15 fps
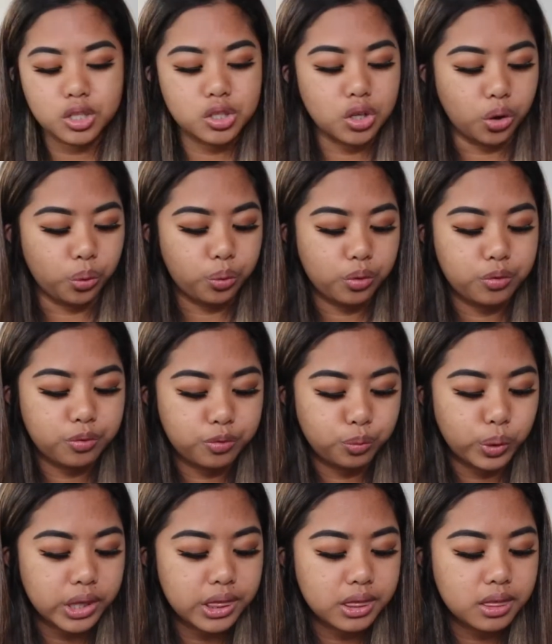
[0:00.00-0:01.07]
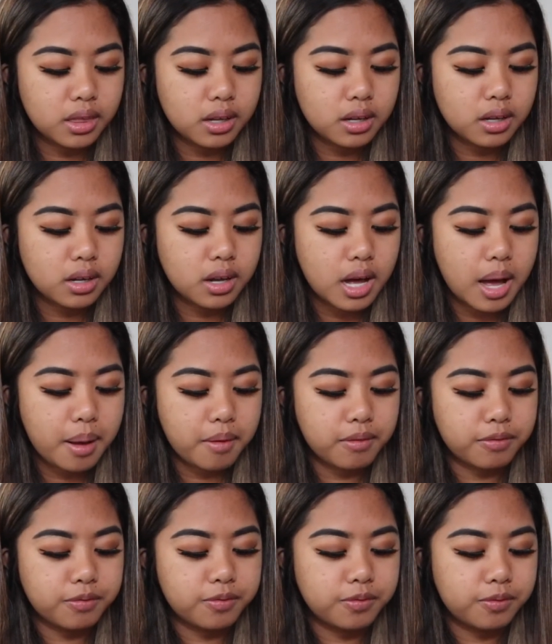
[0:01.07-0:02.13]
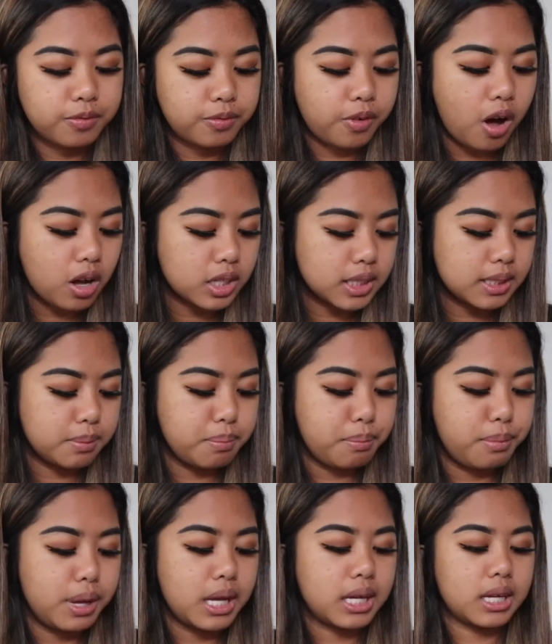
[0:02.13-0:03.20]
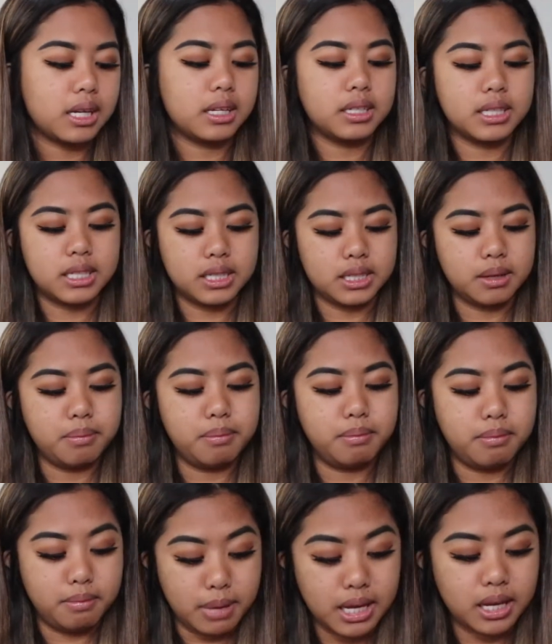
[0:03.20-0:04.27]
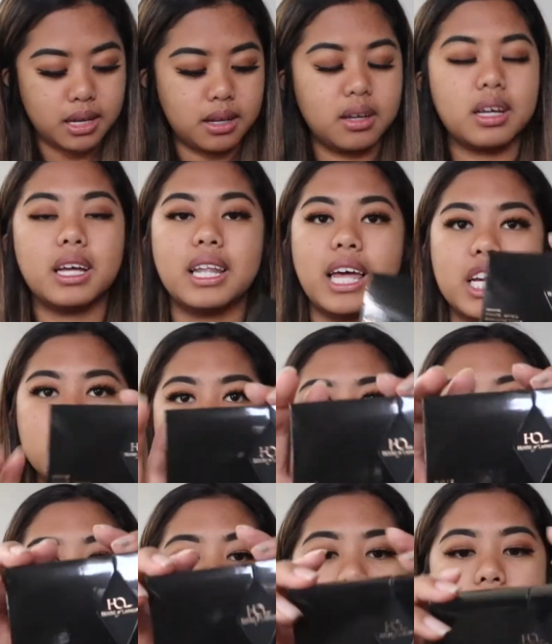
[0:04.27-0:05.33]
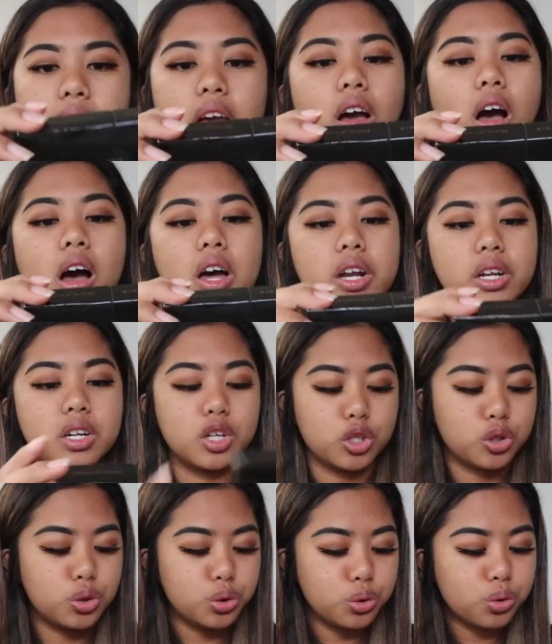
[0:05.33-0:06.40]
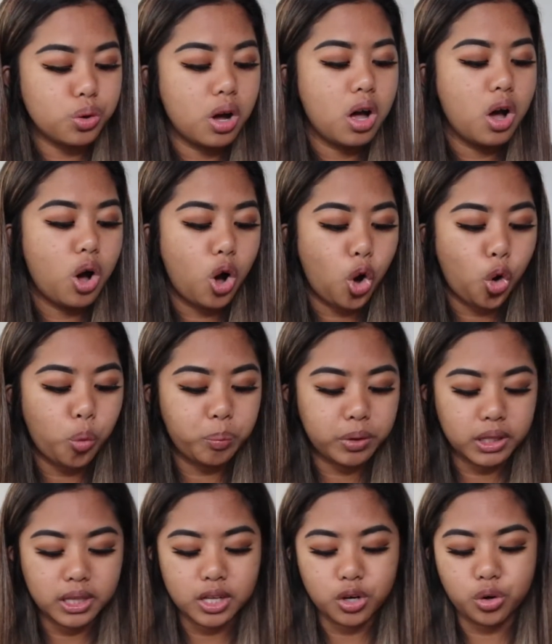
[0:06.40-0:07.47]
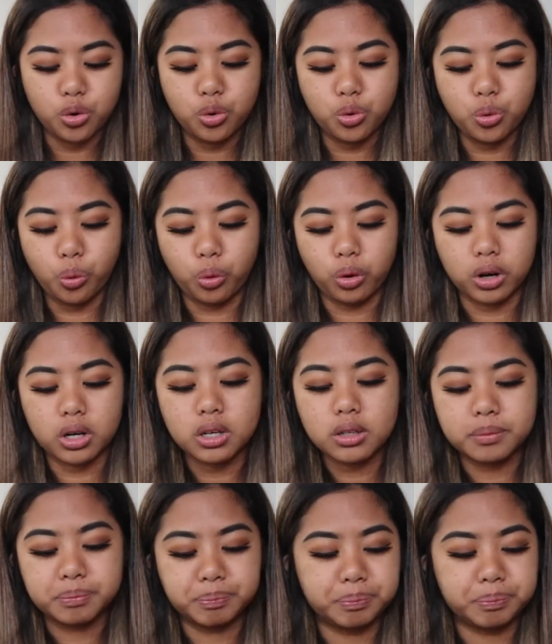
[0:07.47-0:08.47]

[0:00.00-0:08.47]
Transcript: So with the Fox Mink collection, I got two Opulent Noir.